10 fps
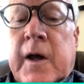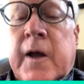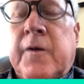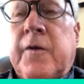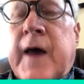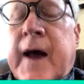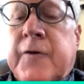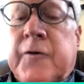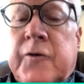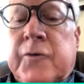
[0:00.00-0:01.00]
And in that
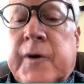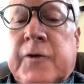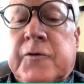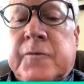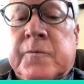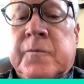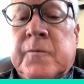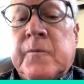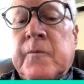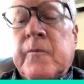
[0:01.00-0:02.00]
situation,
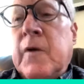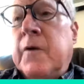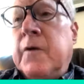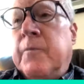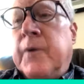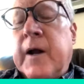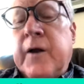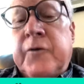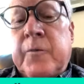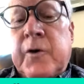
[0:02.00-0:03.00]
the
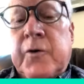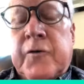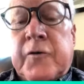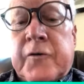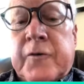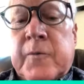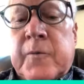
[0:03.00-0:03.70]
body's immune system,